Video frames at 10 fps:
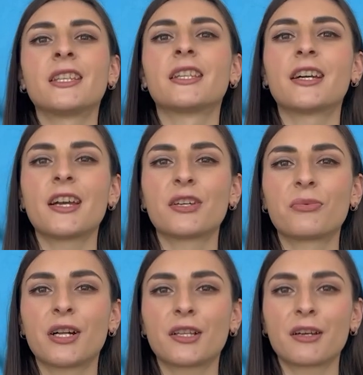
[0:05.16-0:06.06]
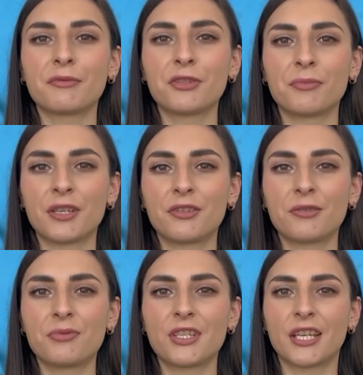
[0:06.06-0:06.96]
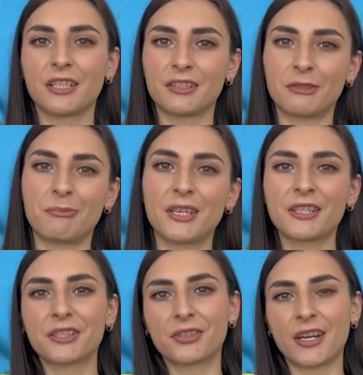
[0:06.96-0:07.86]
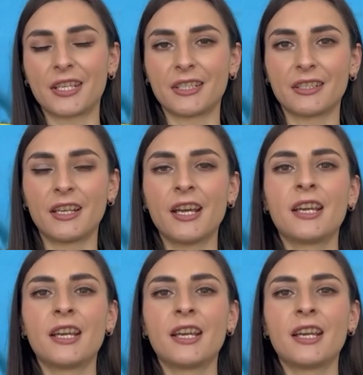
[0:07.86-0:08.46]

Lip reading: Ina and welcome to my YouTube channel Speak Ukrainian.